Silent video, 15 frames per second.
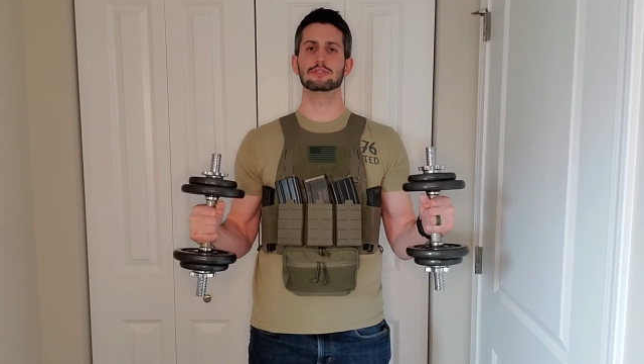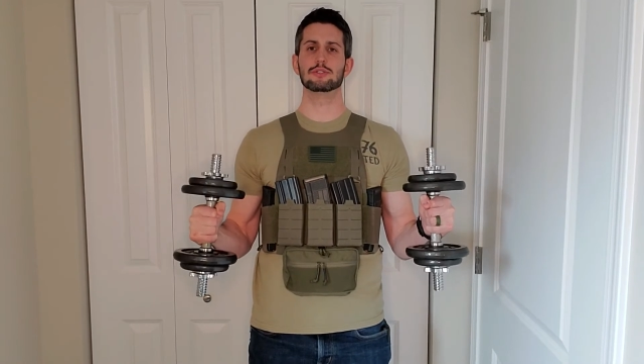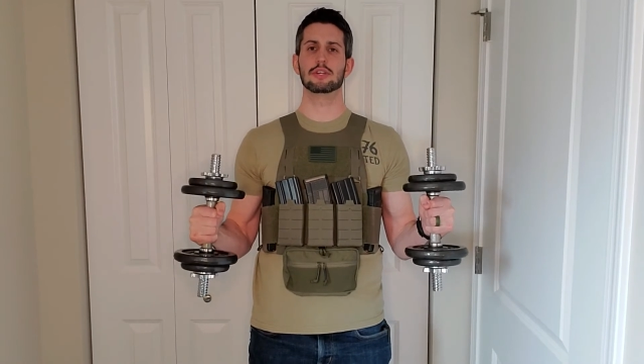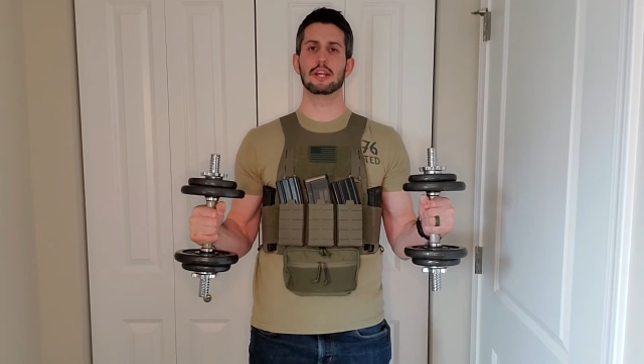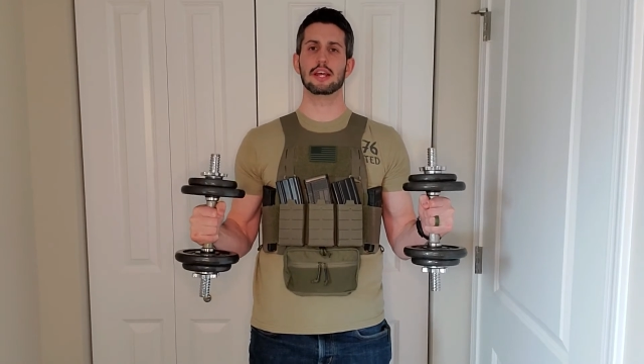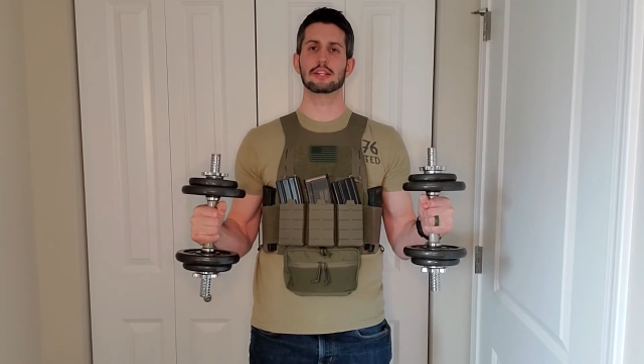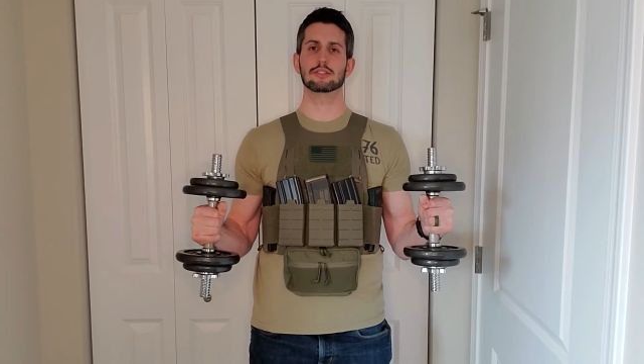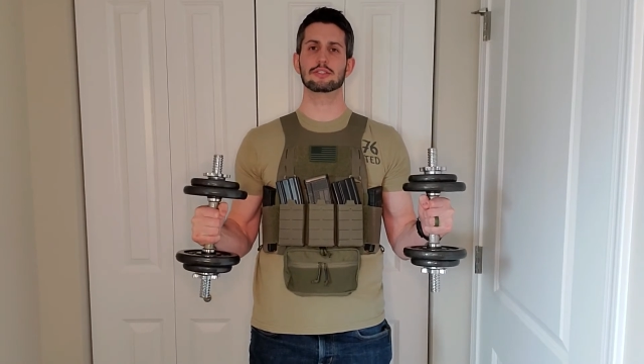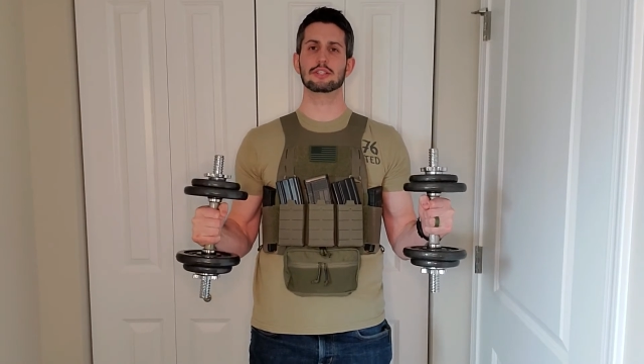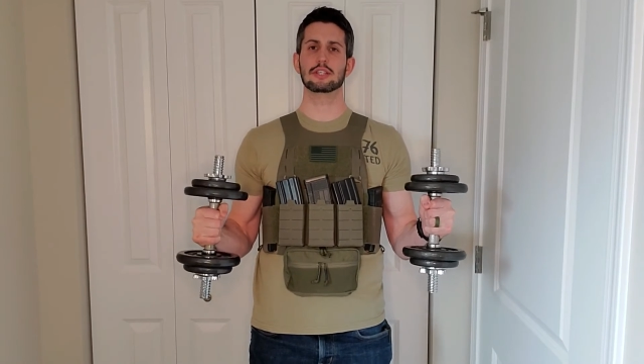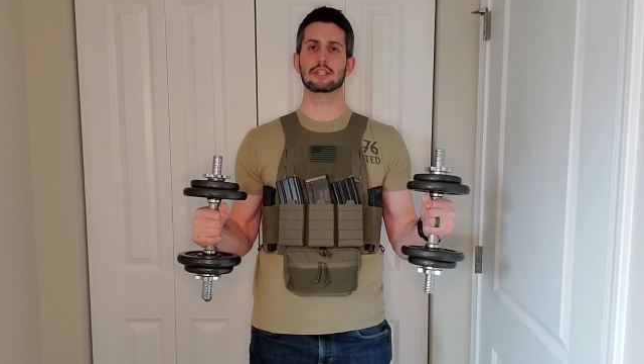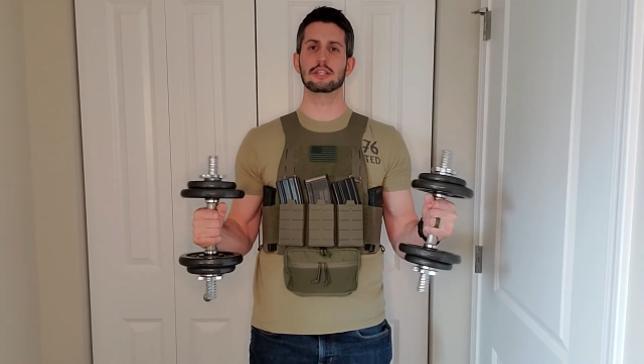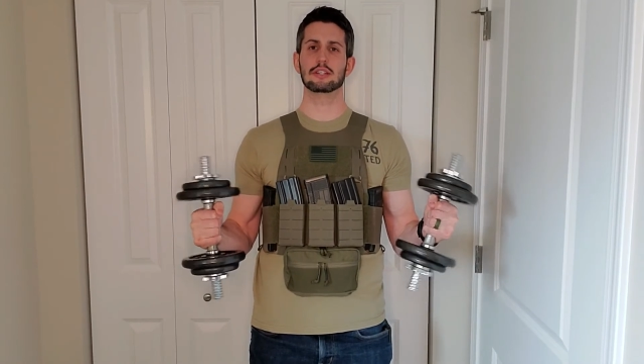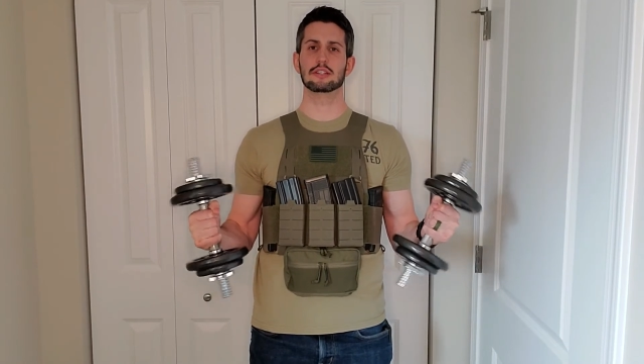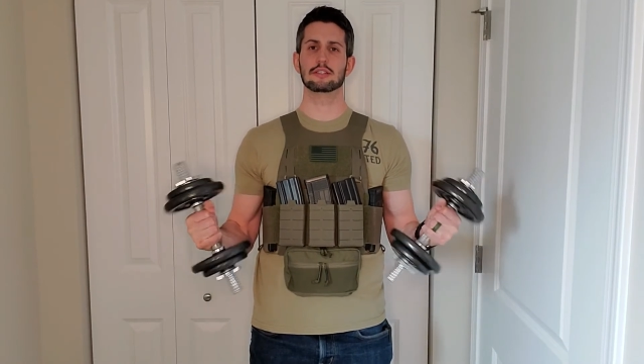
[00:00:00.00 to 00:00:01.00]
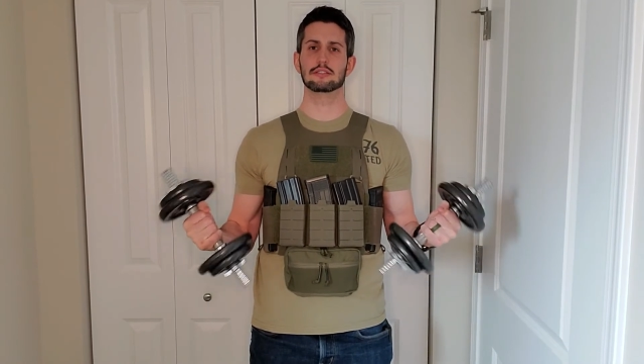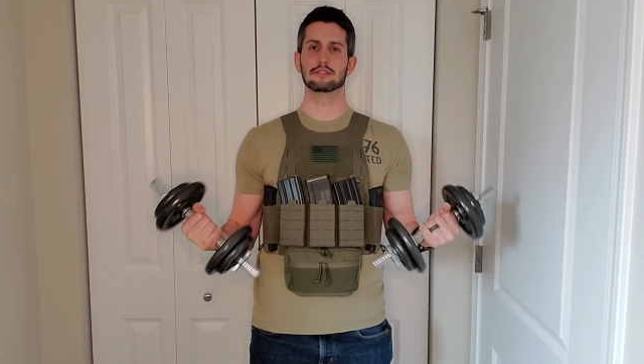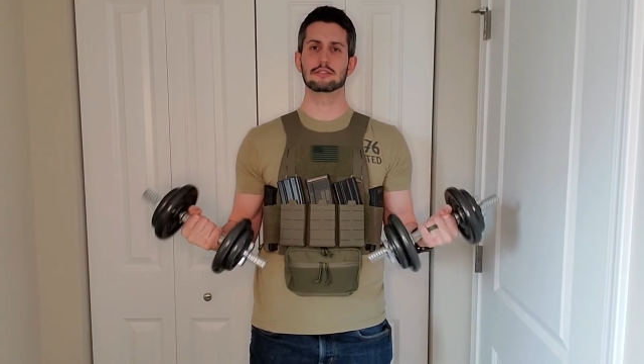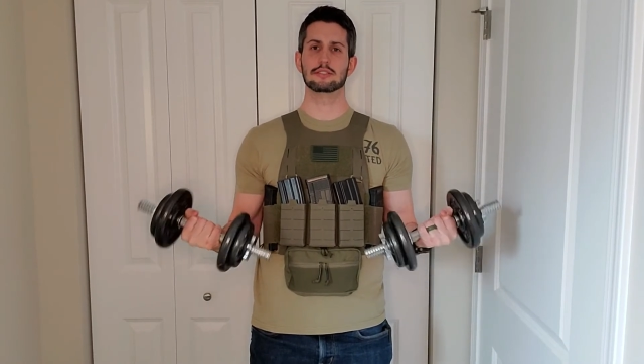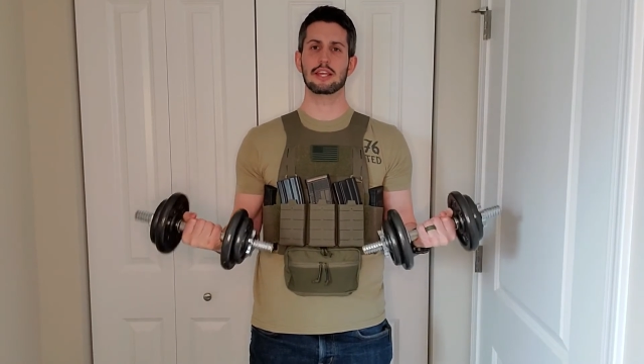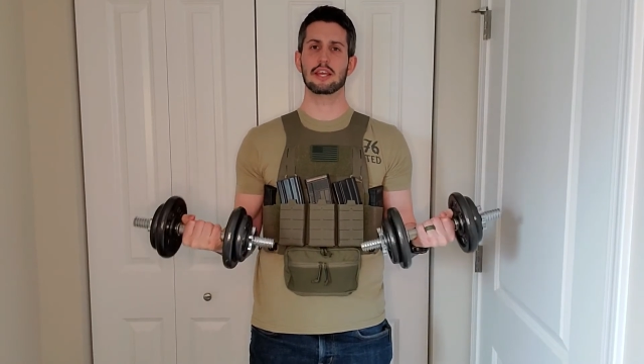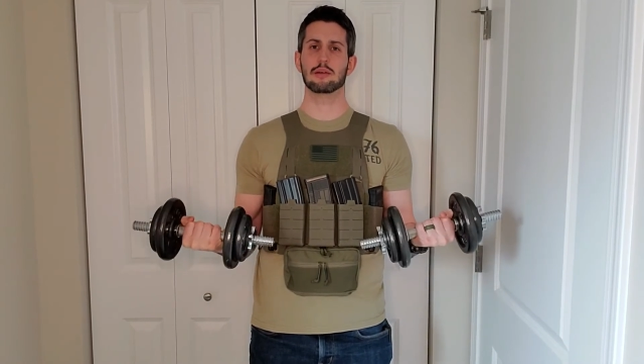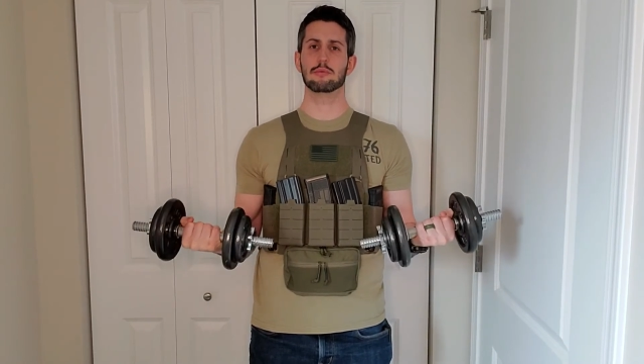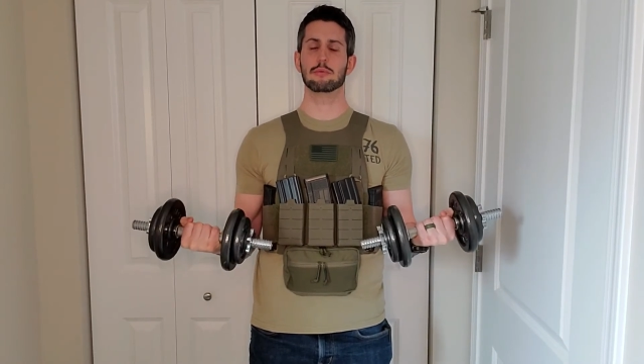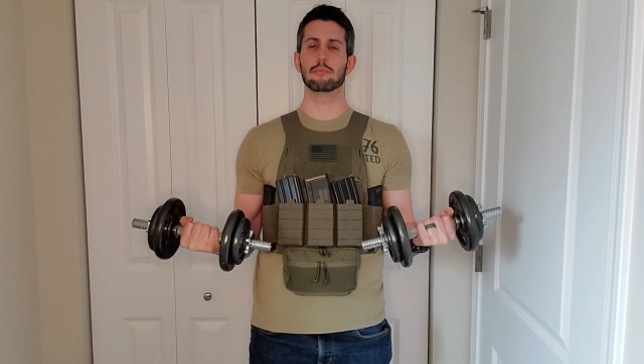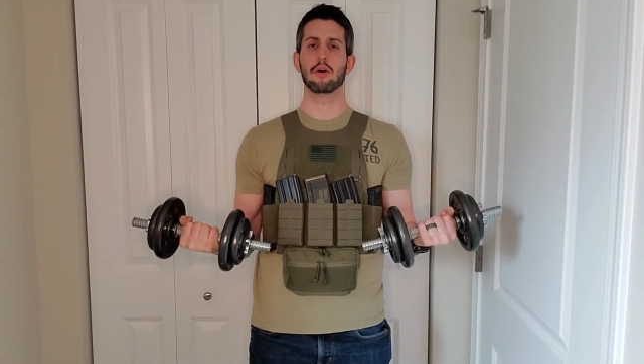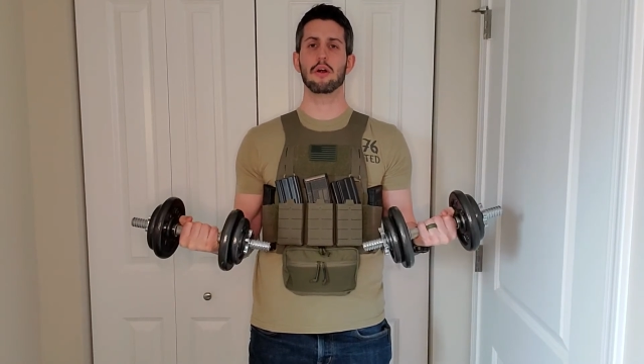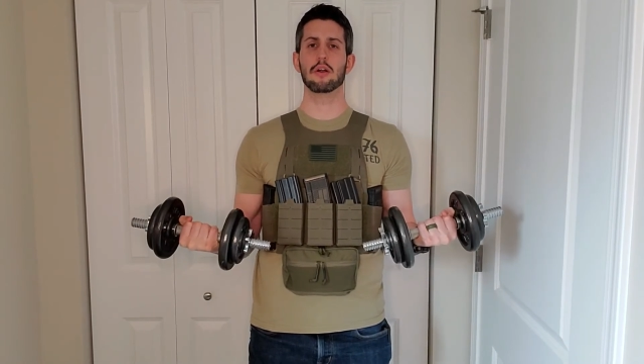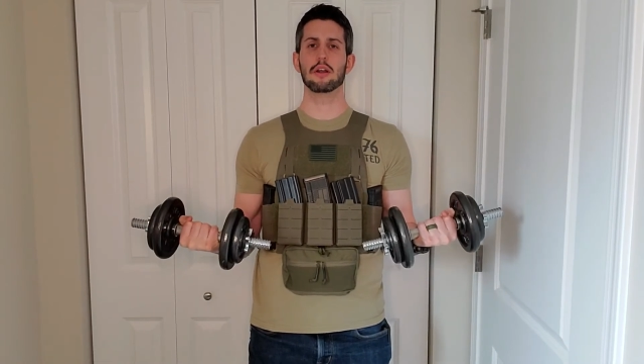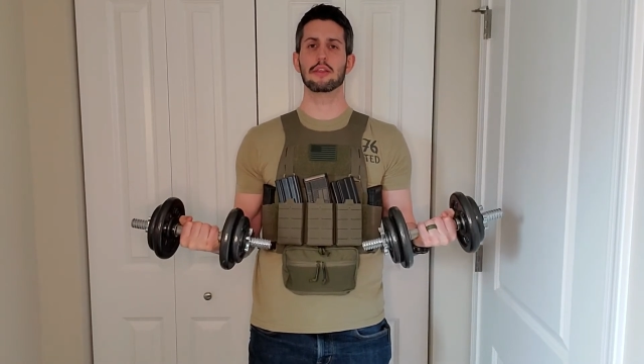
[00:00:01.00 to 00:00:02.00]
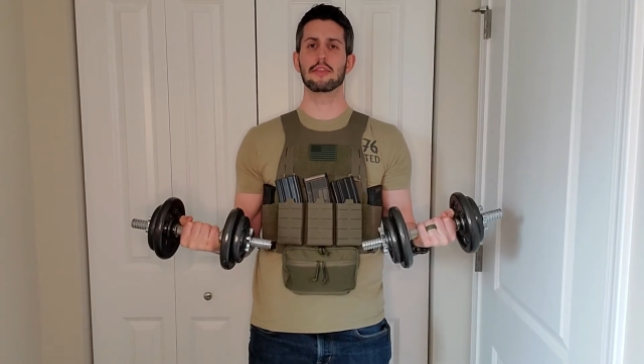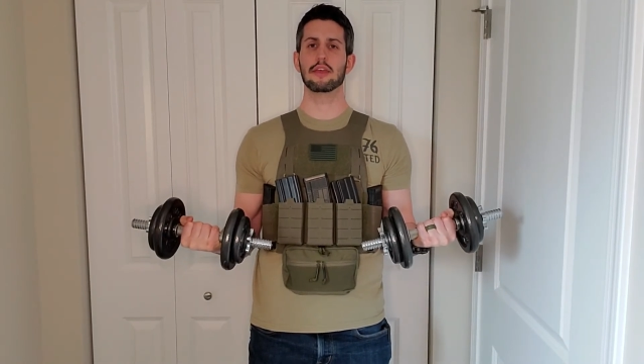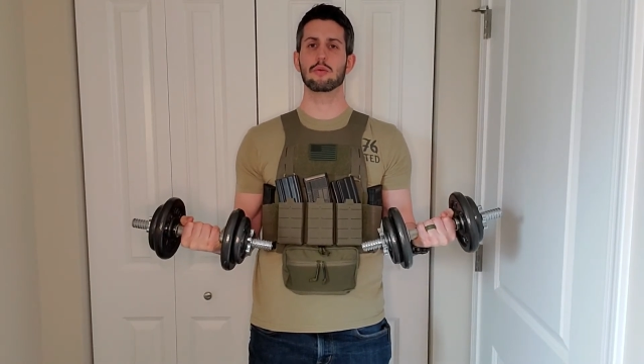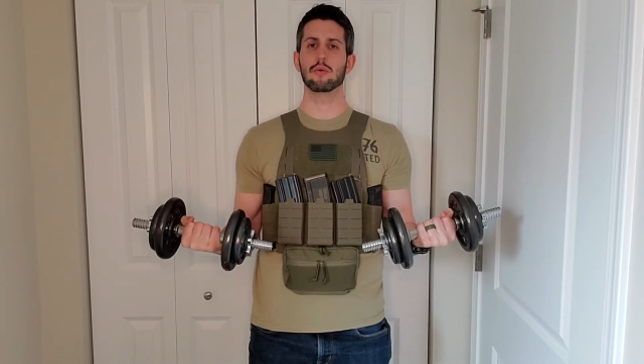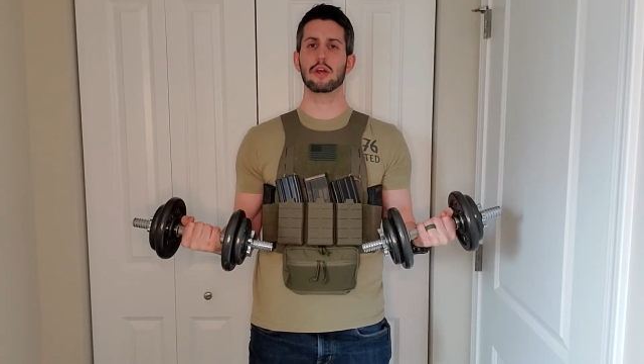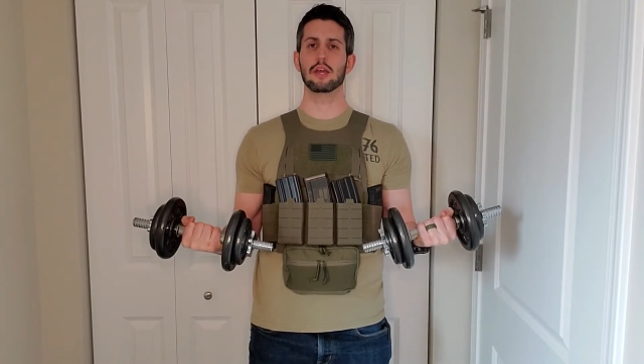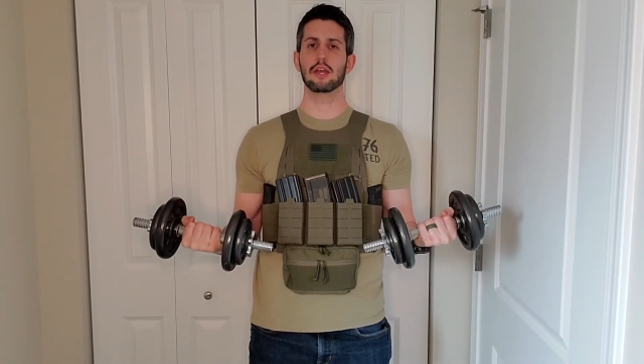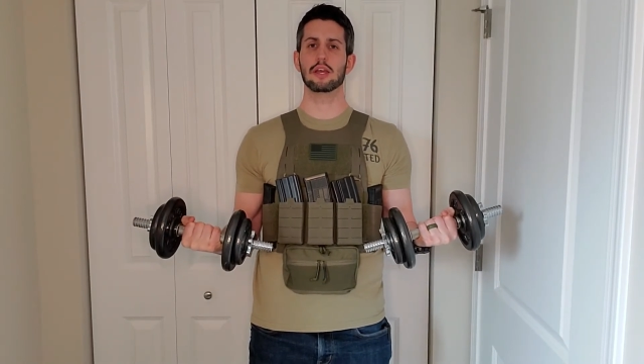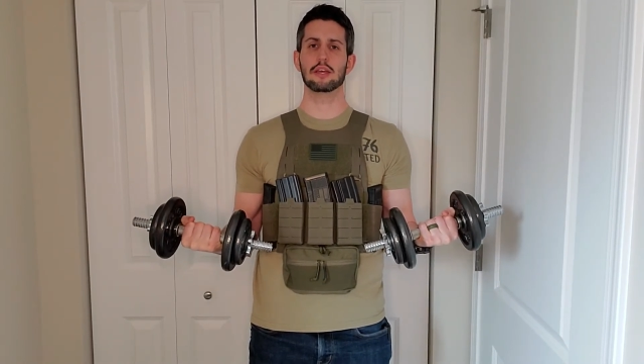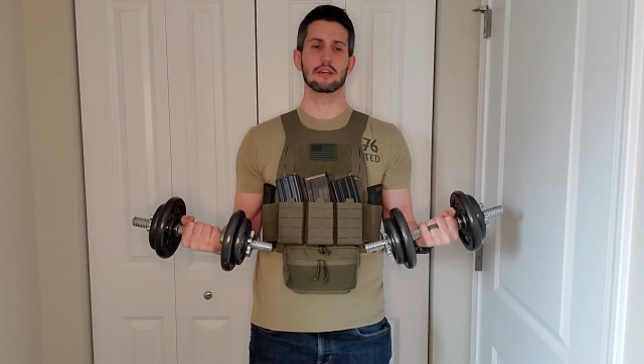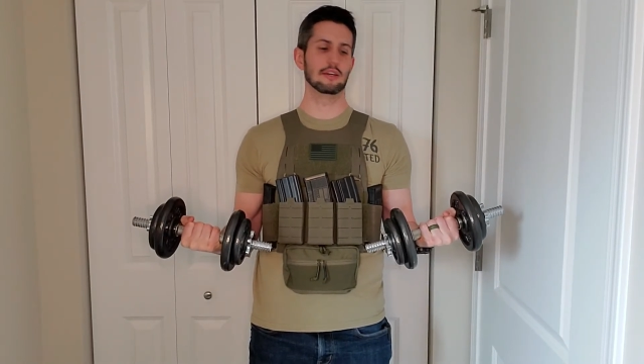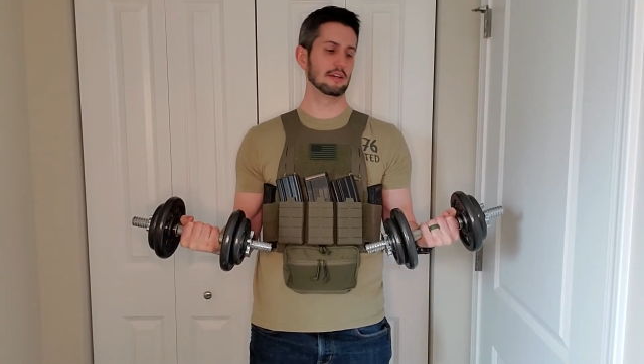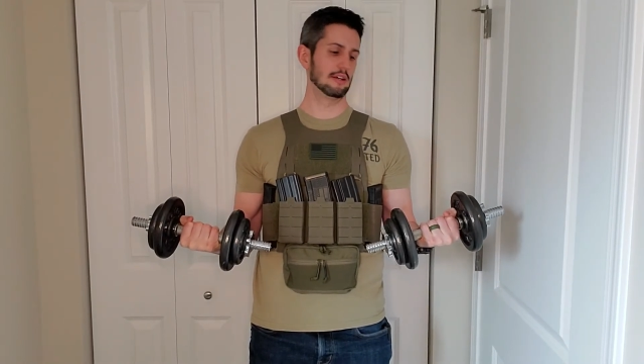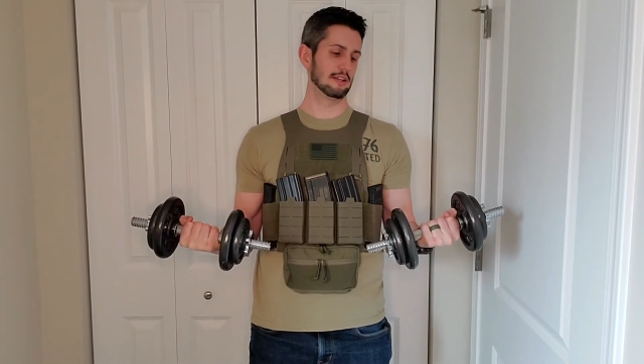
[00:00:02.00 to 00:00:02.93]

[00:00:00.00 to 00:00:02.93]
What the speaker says: You can actually take them apart and they weigh